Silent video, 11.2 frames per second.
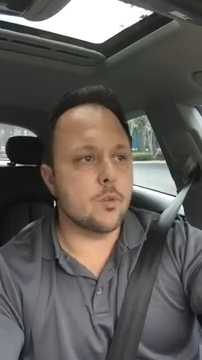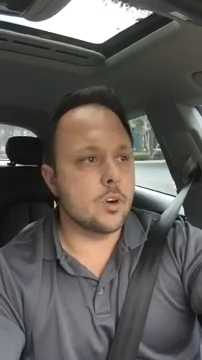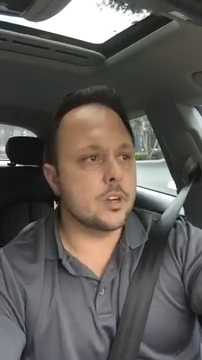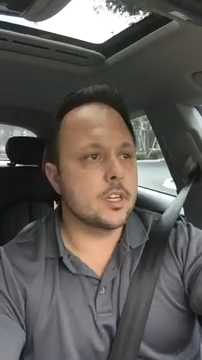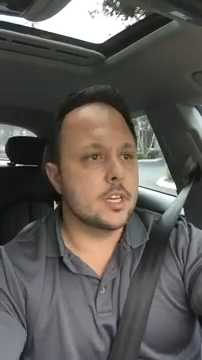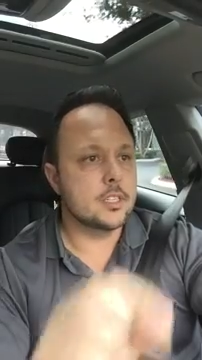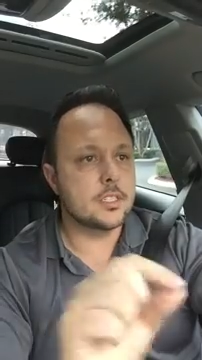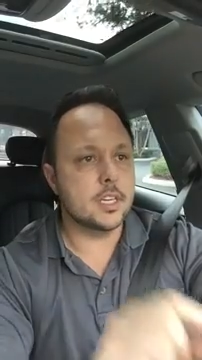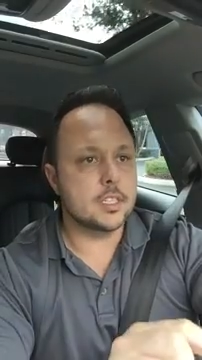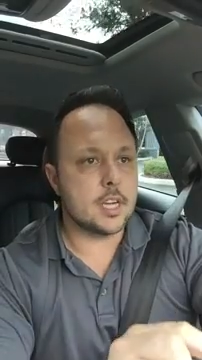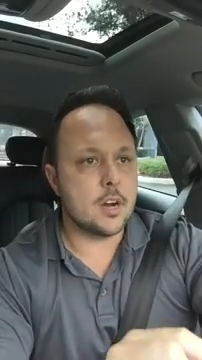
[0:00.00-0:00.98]
worked
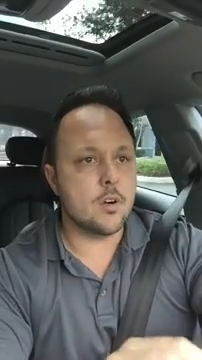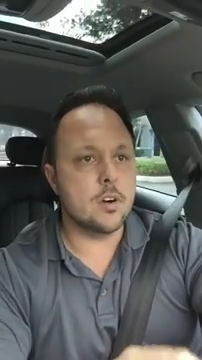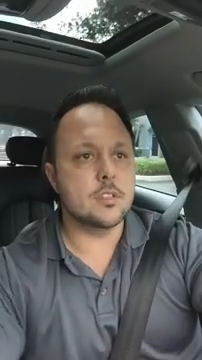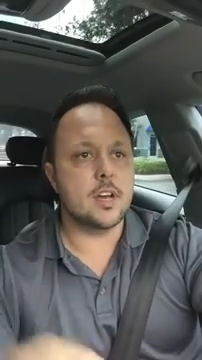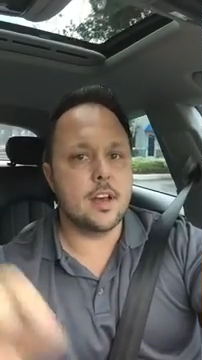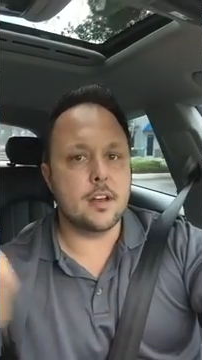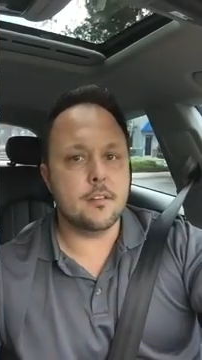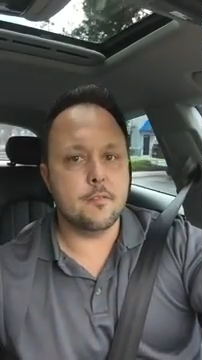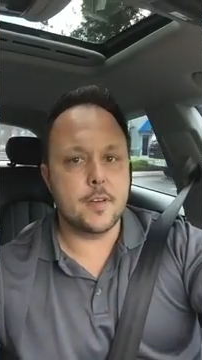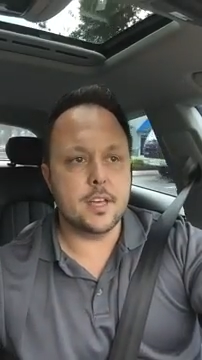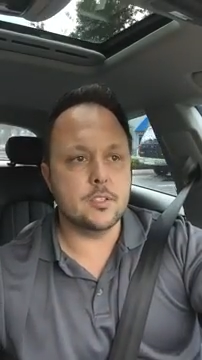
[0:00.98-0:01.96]
6 hours on
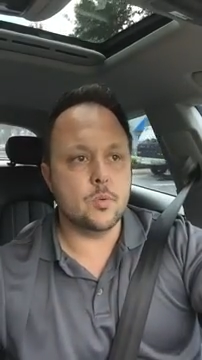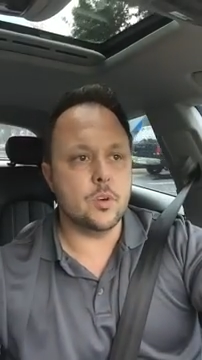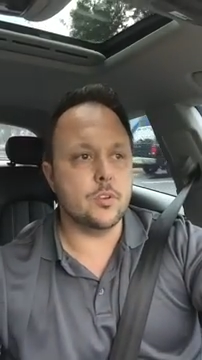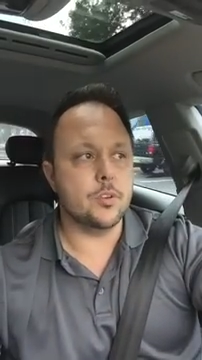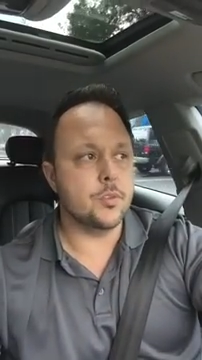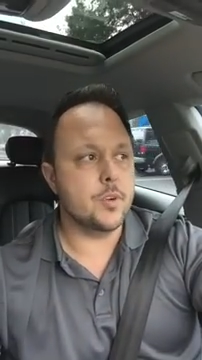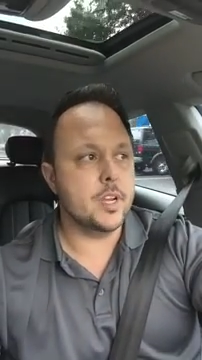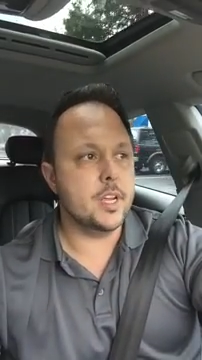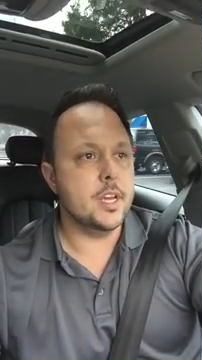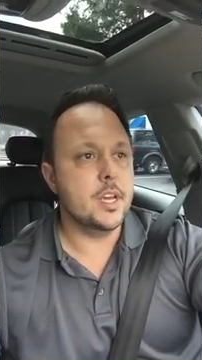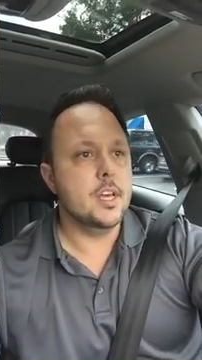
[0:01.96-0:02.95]
phase
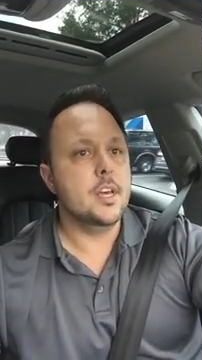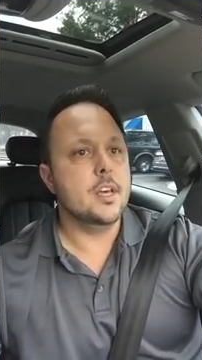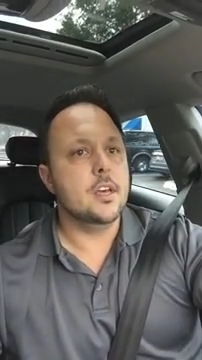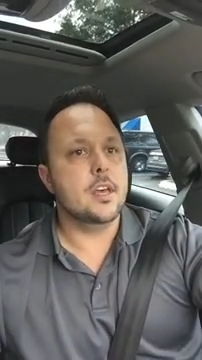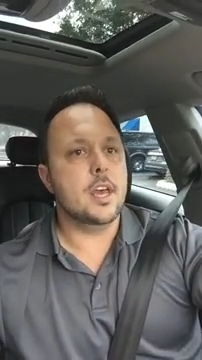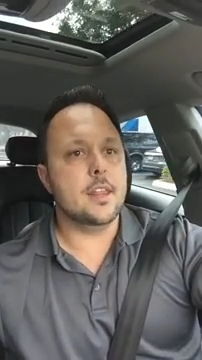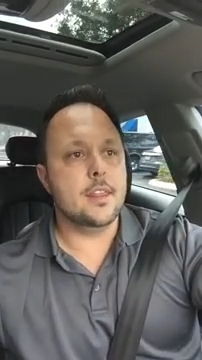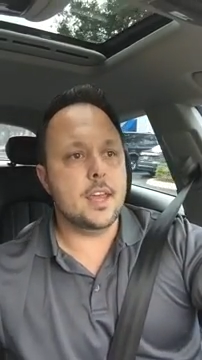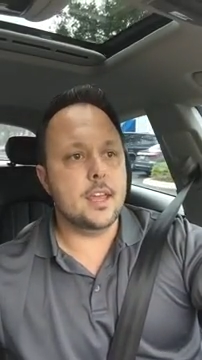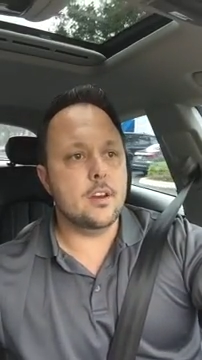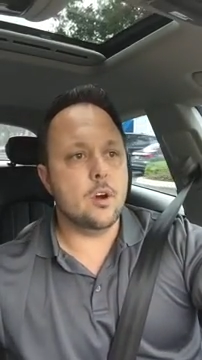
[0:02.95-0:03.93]
103, and
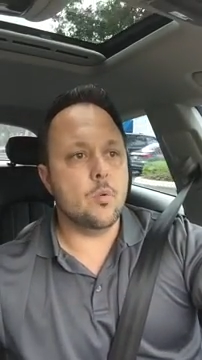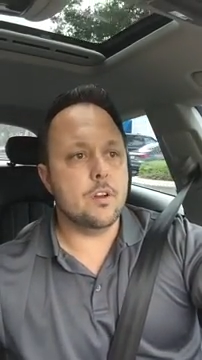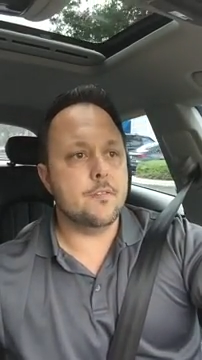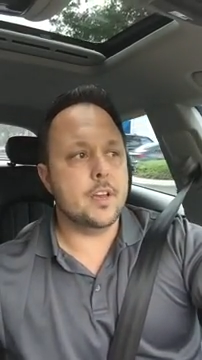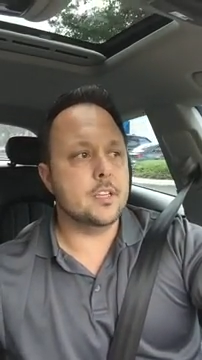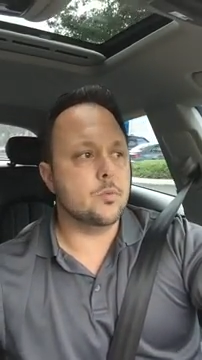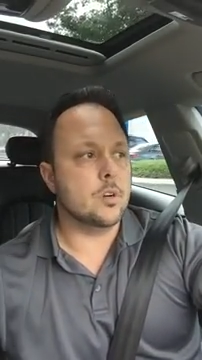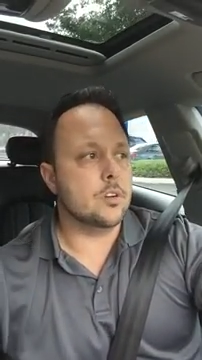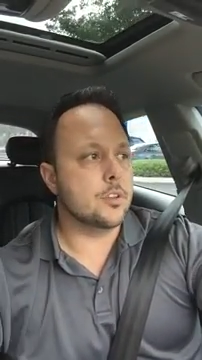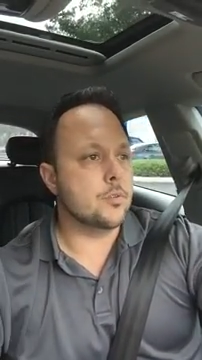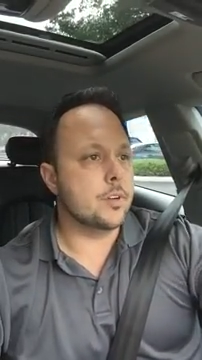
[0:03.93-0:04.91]
they know what phase
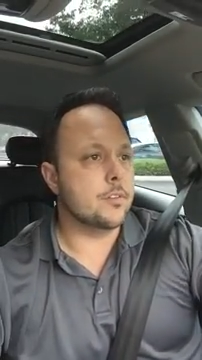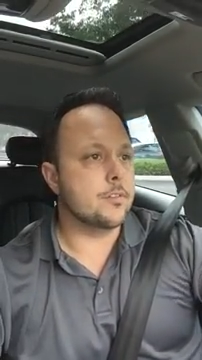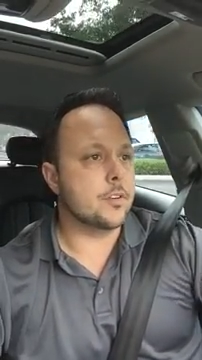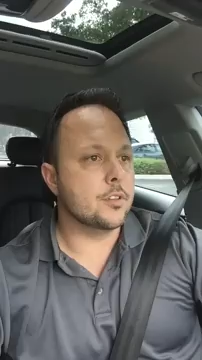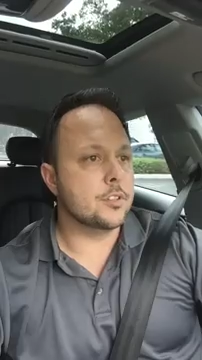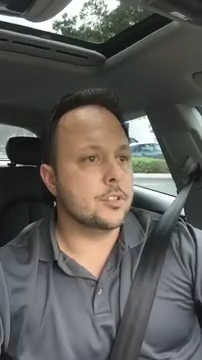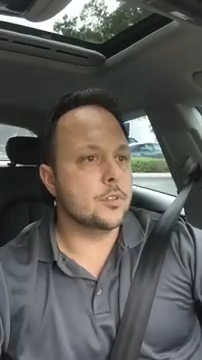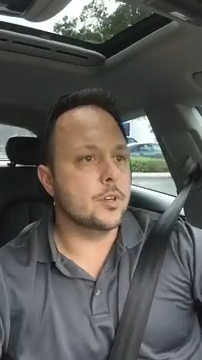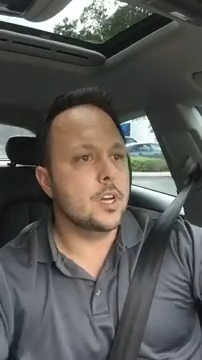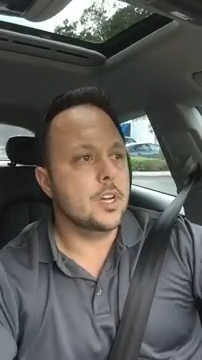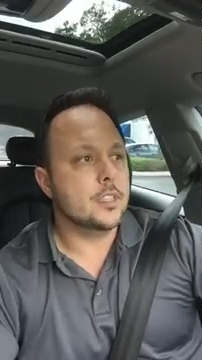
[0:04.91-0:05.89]
103 refers
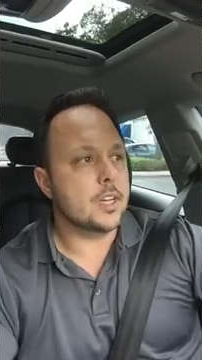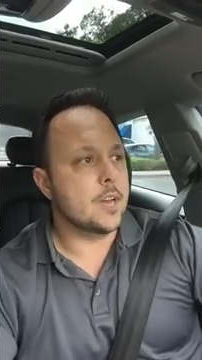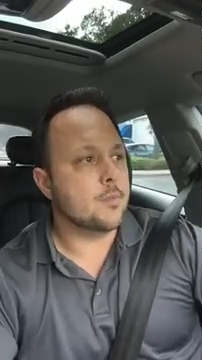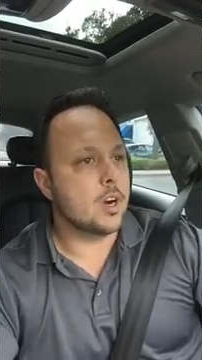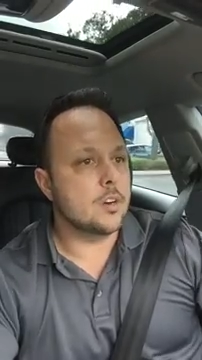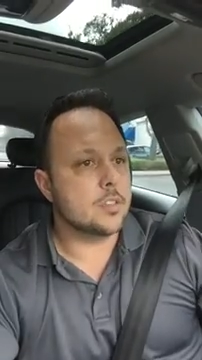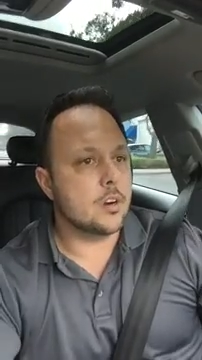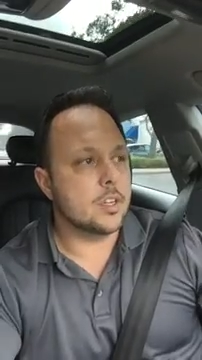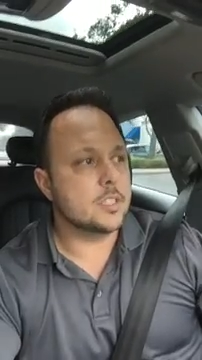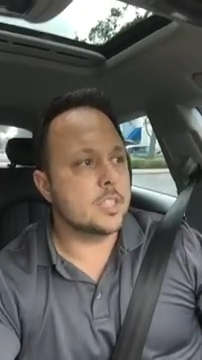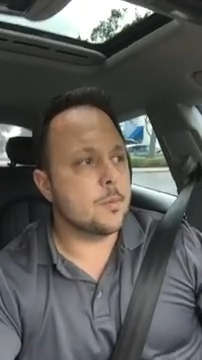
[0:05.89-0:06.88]
to. Time cards
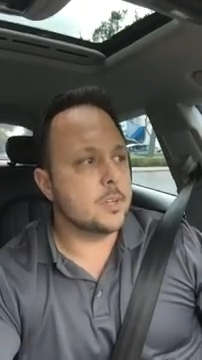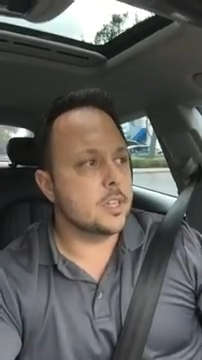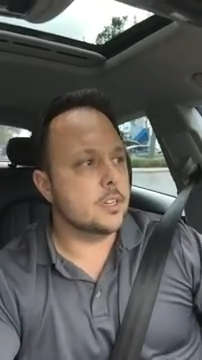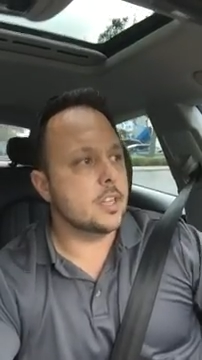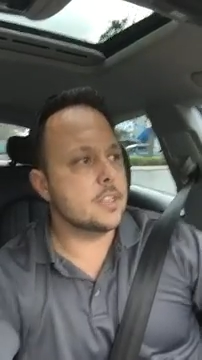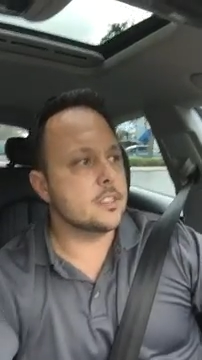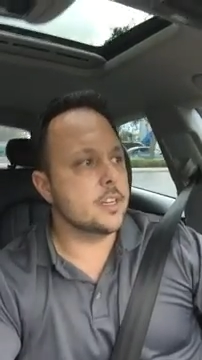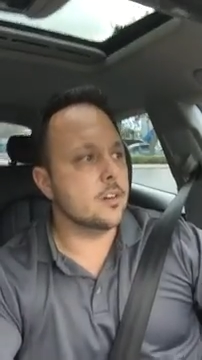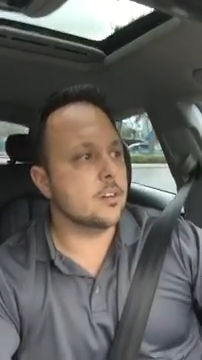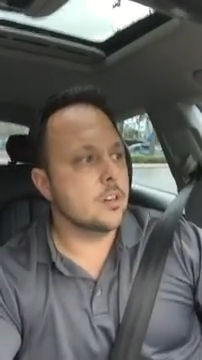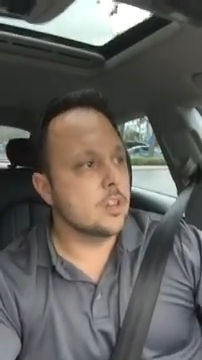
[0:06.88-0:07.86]
aren't accepted unless they
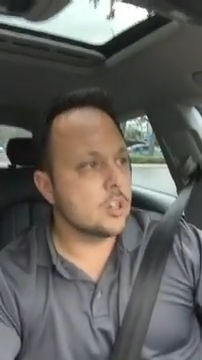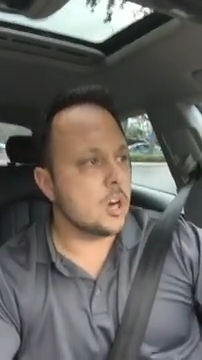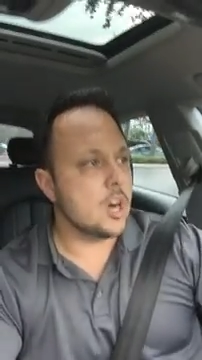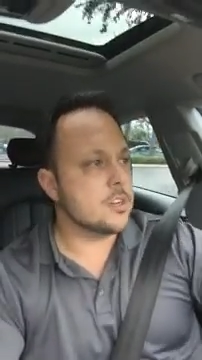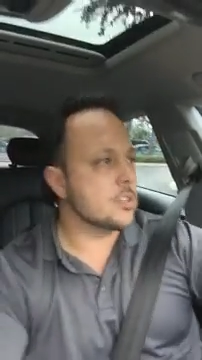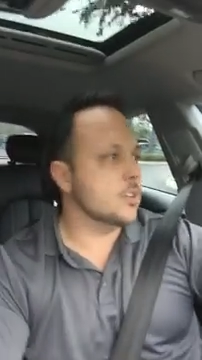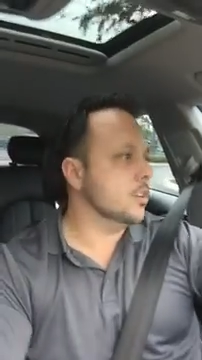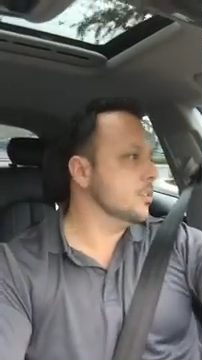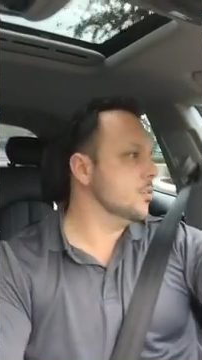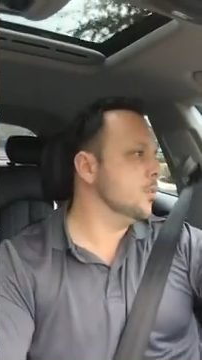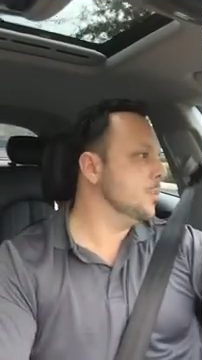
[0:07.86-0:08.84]
are cost
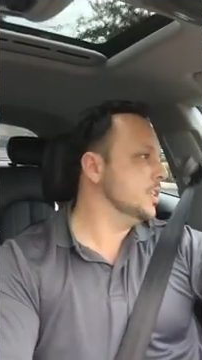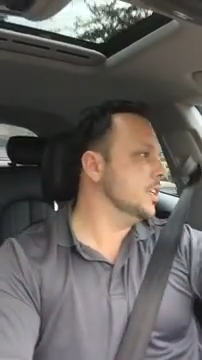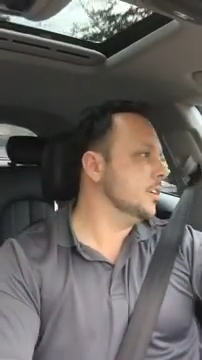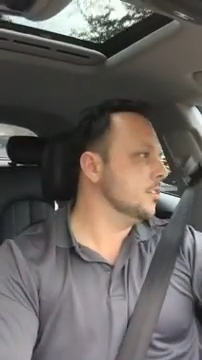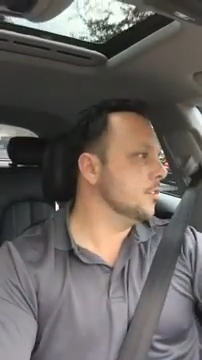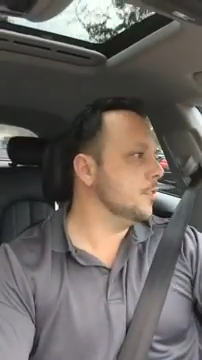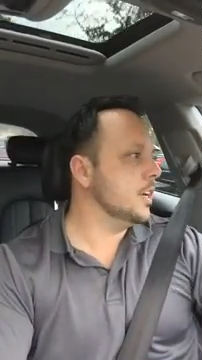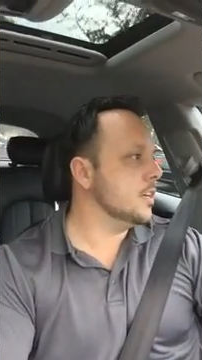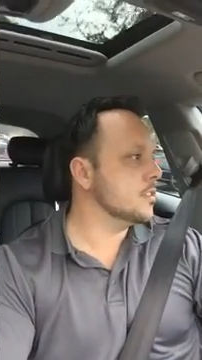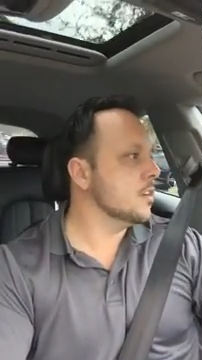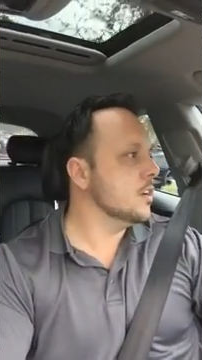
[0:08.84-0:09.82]
coded to a particular
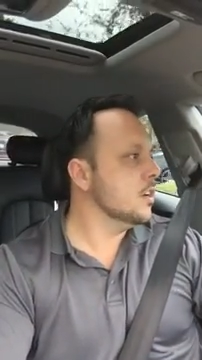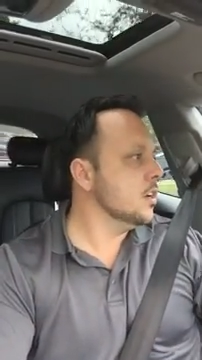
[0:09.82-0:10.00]
phase.